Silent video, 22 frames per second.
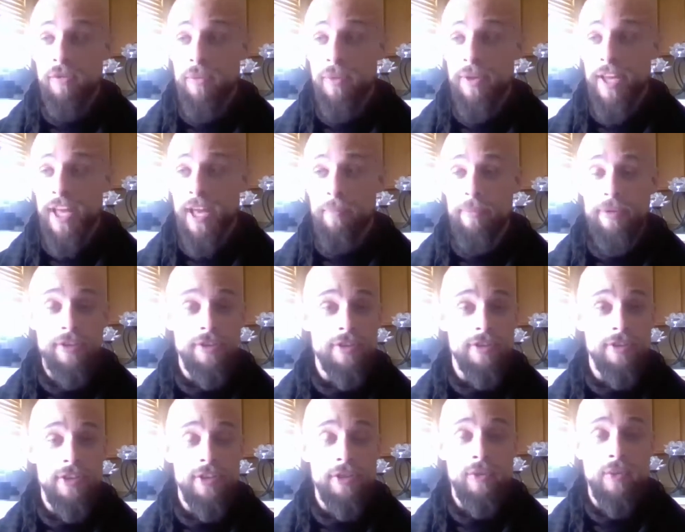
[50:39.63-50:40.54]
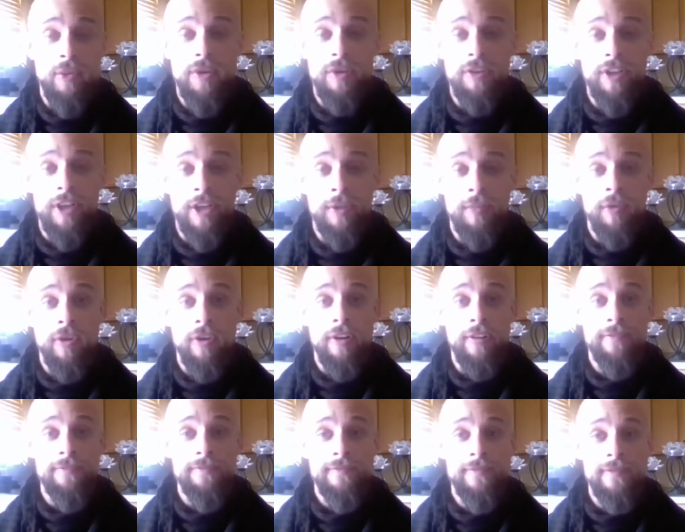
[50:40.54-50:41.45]
for what happens in this world
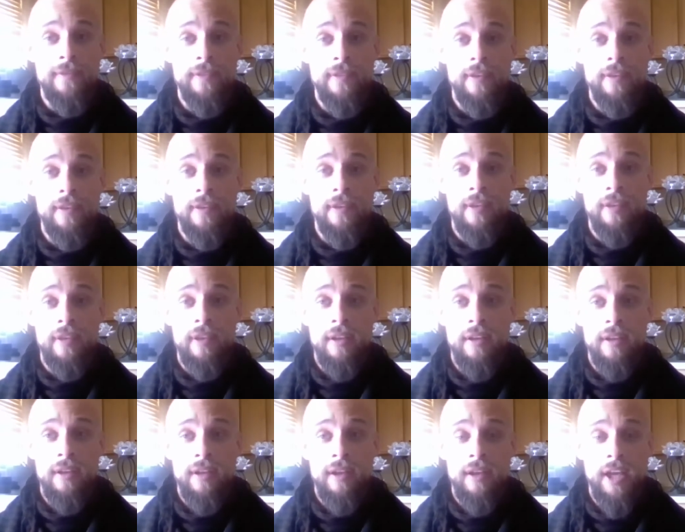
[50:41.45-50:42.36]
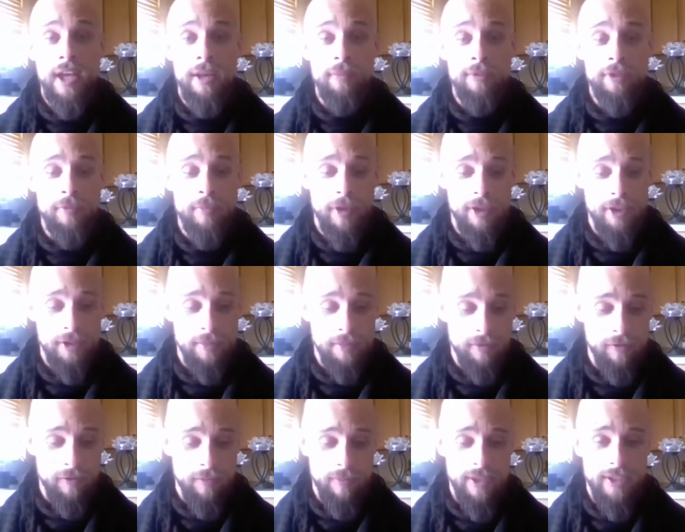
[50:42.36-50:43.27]
anymore. I'm
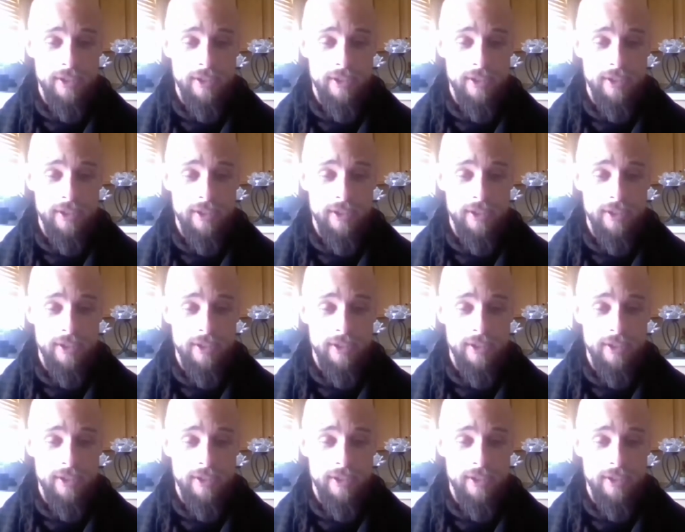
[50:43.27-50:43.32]
responsible for